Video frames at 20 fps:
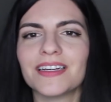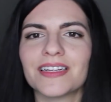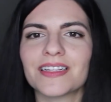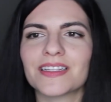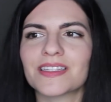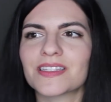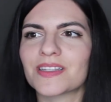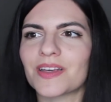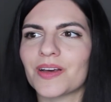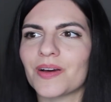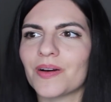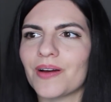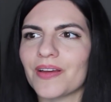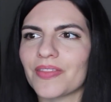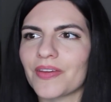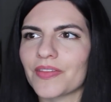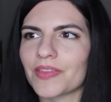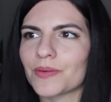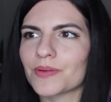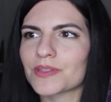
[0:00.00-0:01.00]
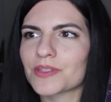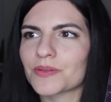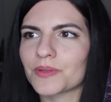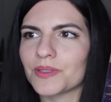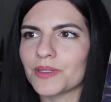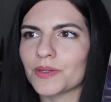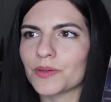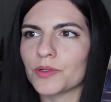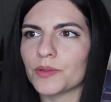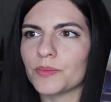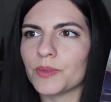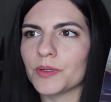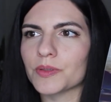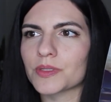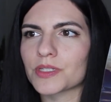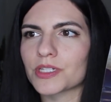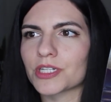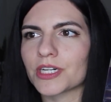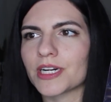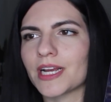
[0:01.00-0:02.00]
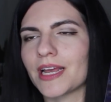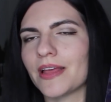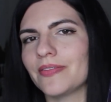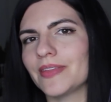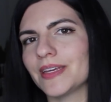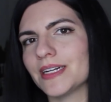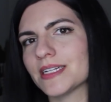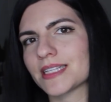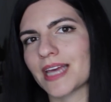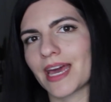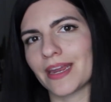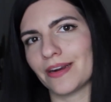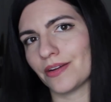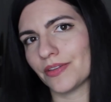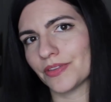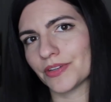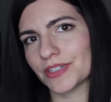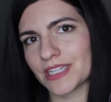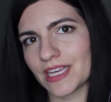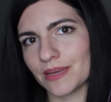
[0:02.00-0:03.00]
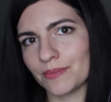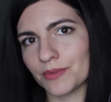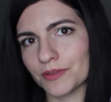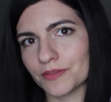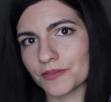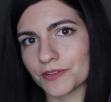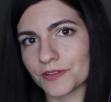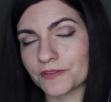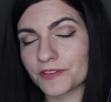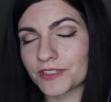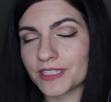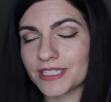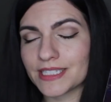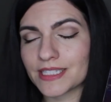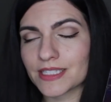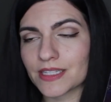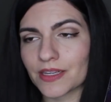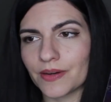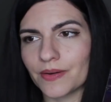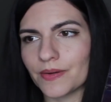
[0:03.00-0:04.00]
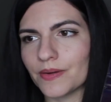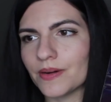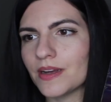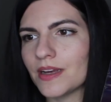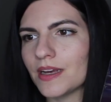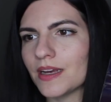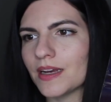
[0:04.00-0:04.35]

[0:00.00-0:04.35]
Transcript: So I thought that was a really cool poster, and they just had it on their table for free, so